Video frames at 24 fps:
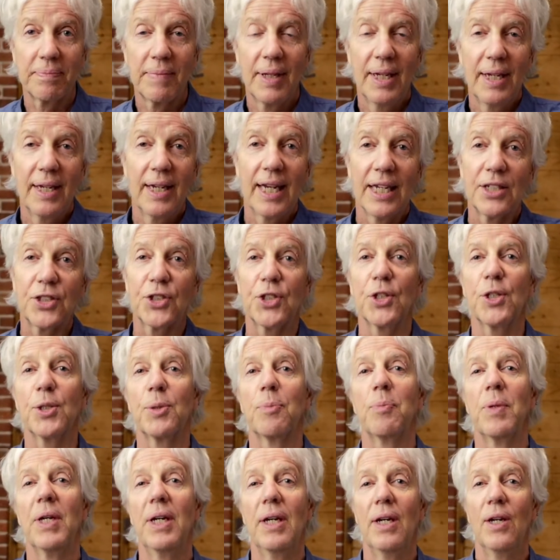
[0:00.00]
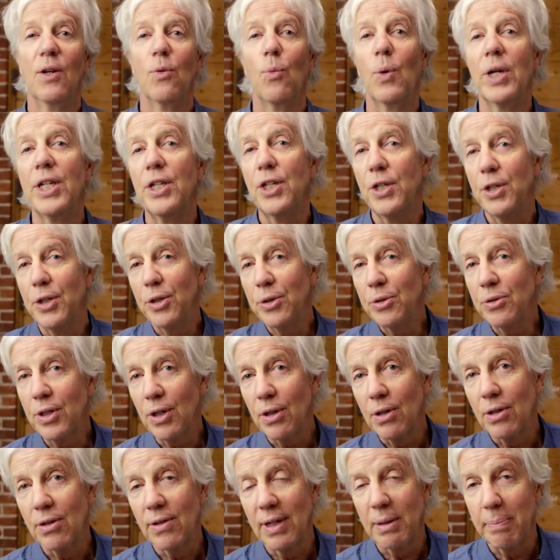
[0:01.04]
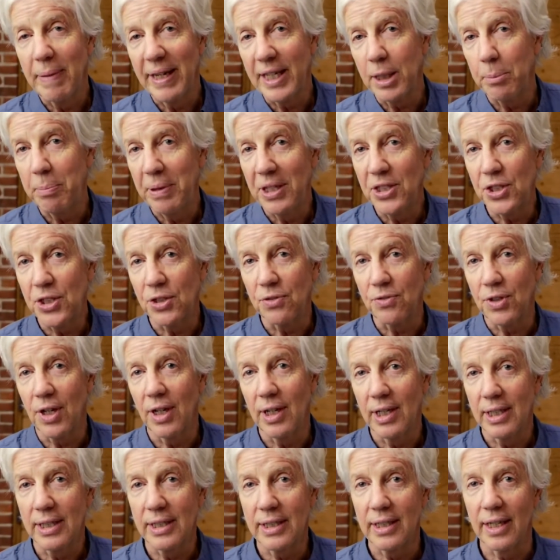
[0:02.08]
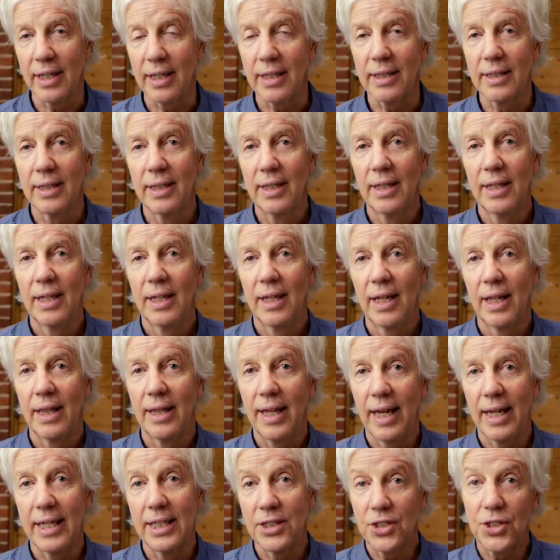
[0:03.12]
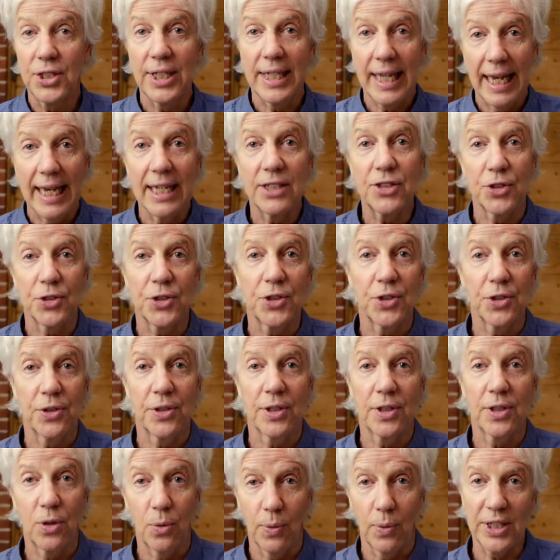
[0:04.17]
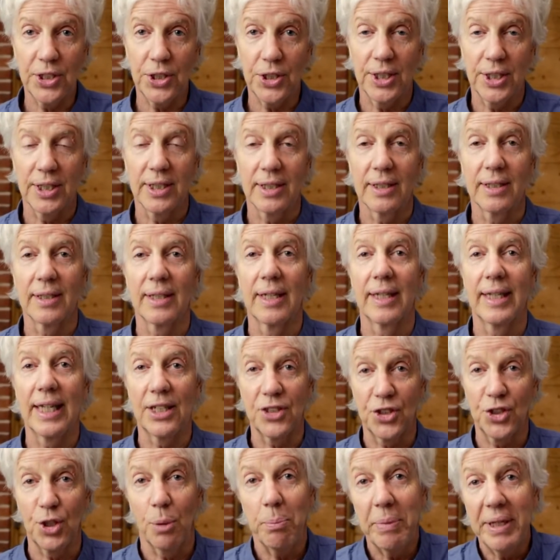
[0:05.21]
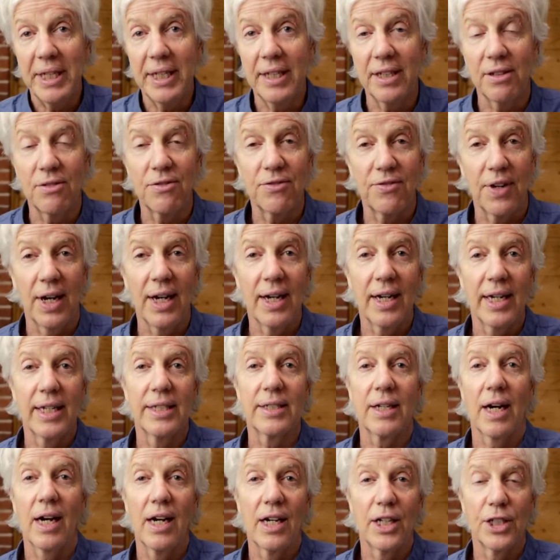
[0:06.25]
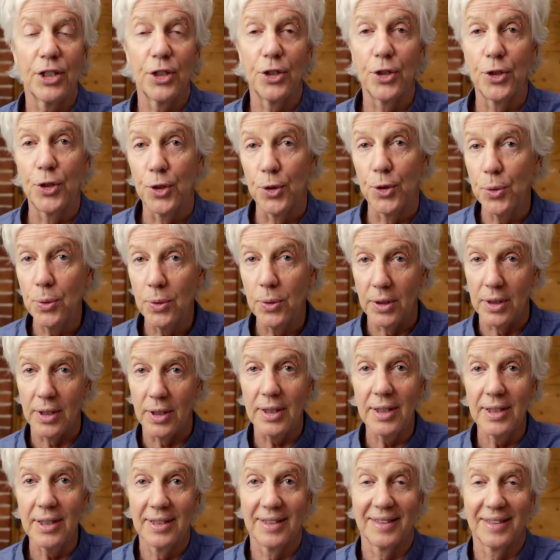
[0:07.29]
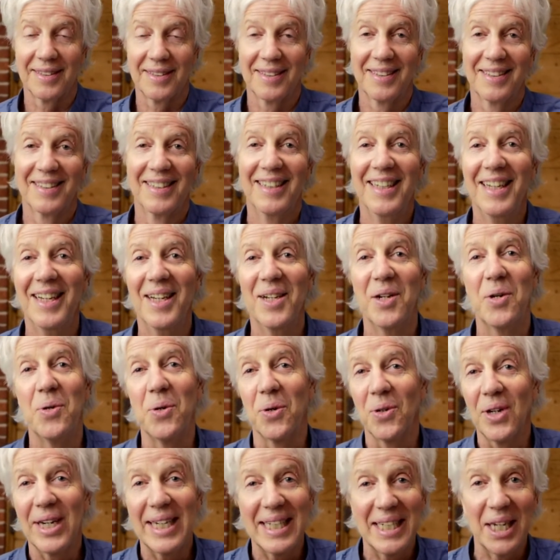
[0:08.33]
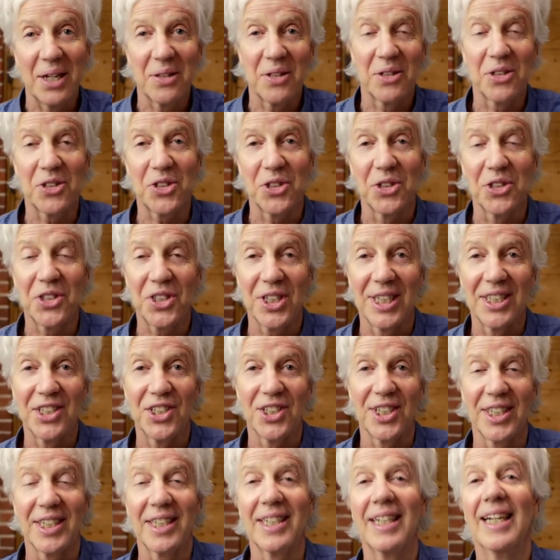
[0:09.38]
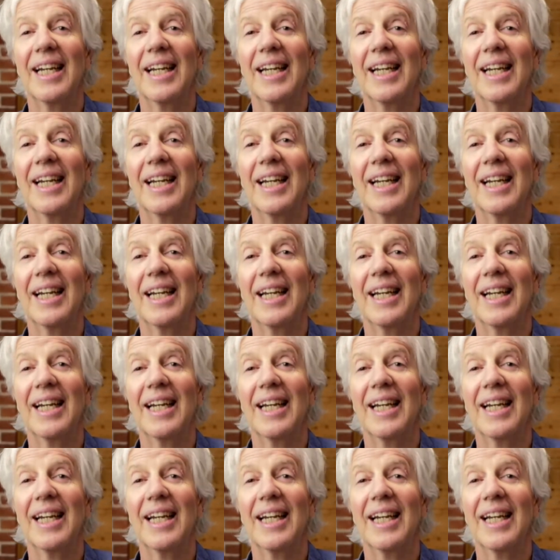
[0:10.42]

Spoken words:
And so when you go and make a piece of content that is the answer to the question that somebody can find on Google or any other search engine,